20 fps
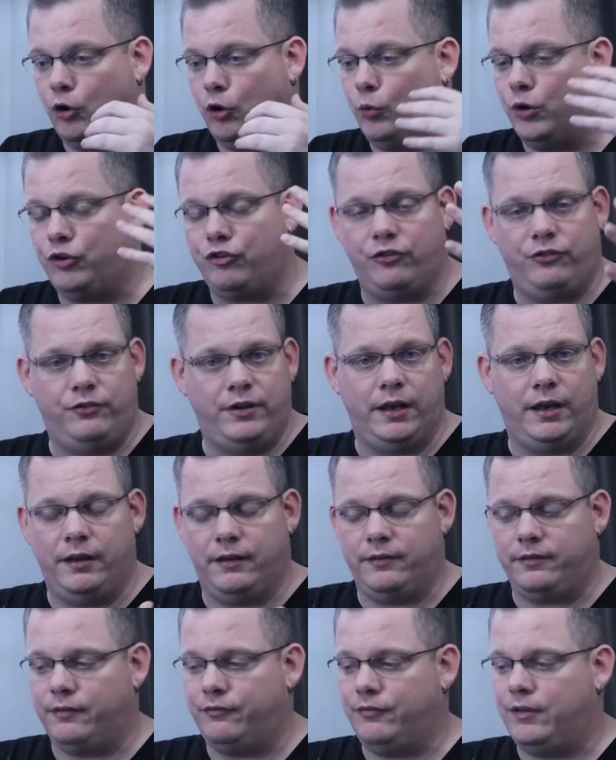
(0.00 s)
which is
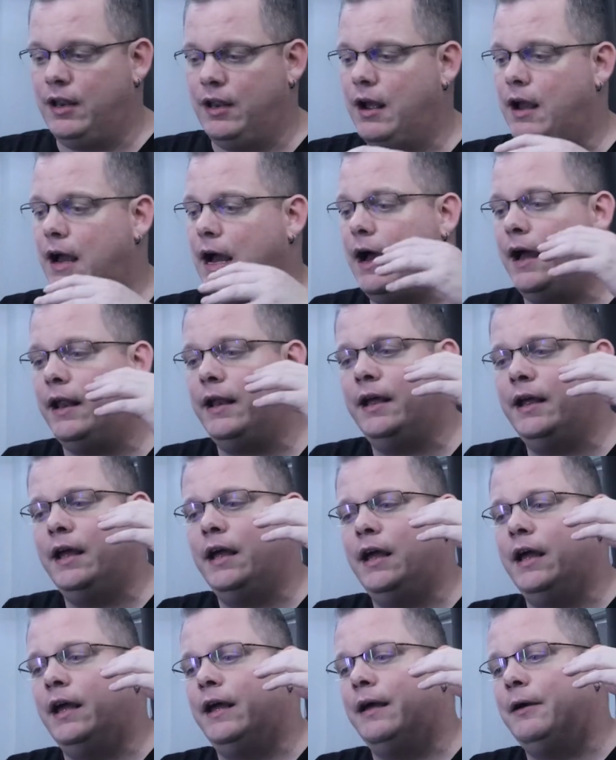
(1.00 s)
Dennis of Denkat,
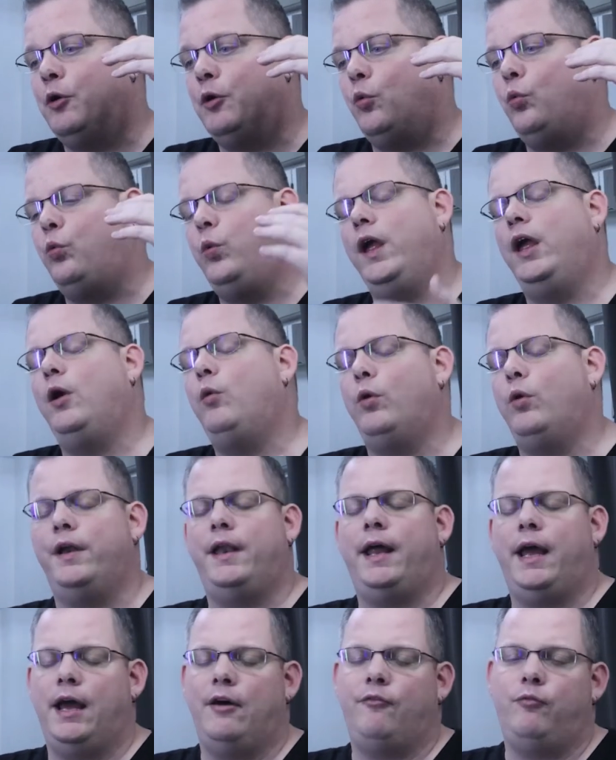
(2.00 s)
we
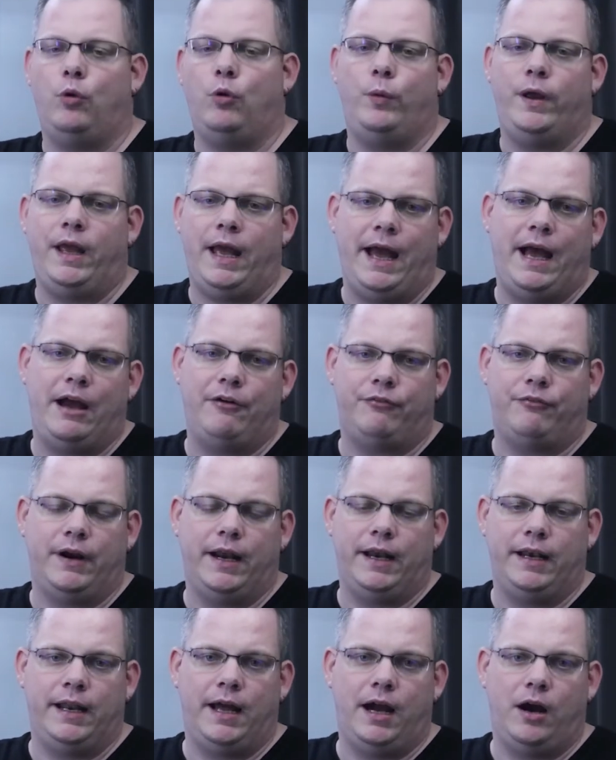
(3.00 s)
wouldn't have what we have
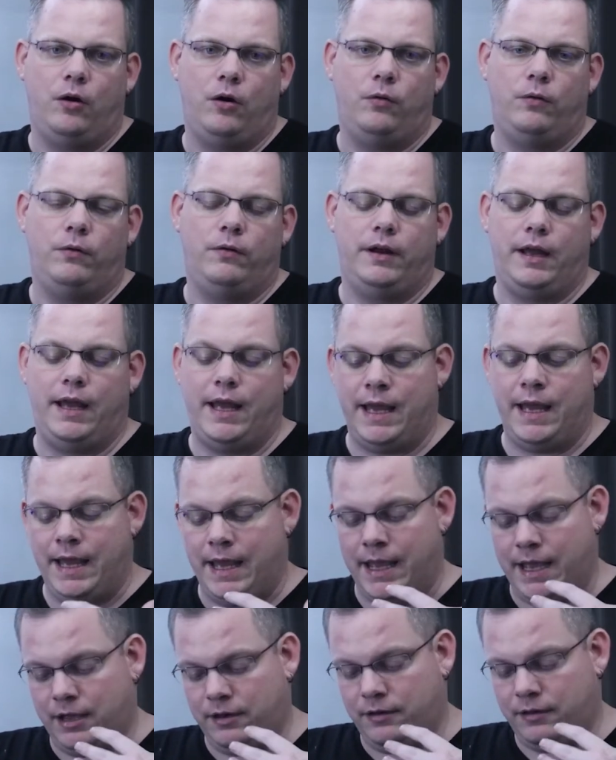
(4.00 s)
right now.
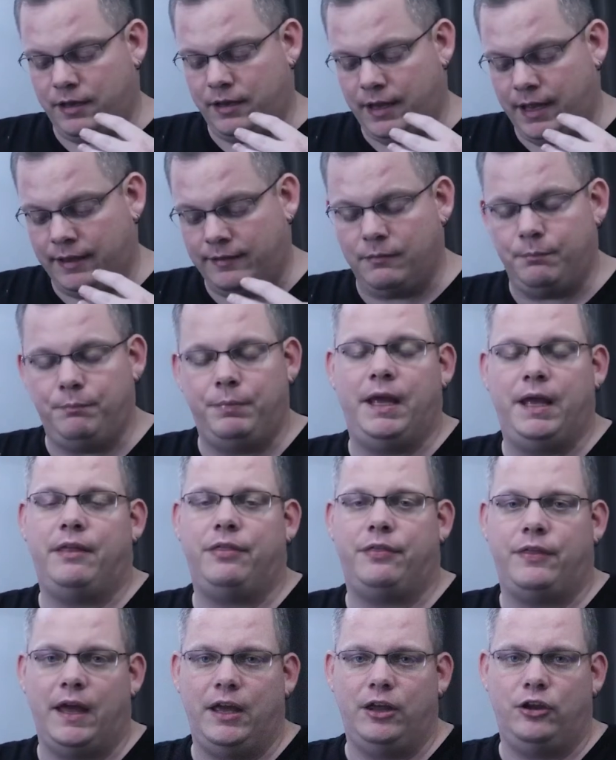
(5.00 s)
And that's a big
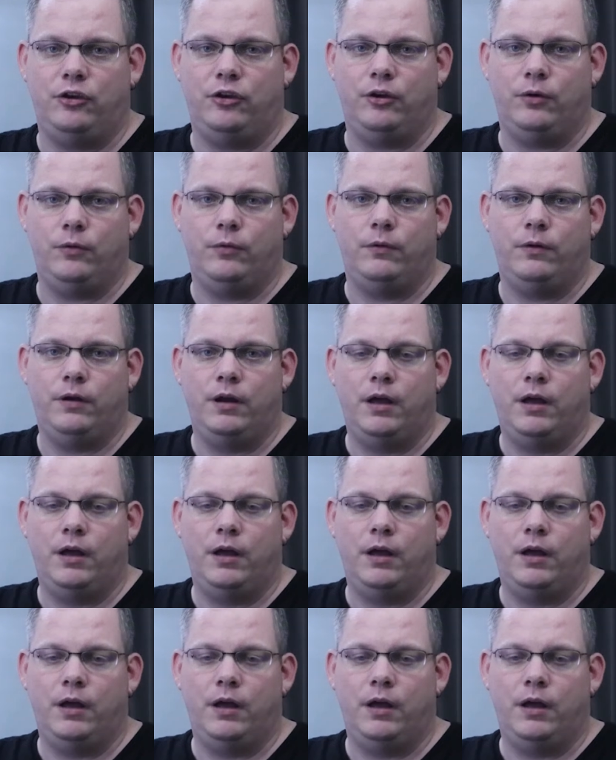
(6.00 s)
thank you.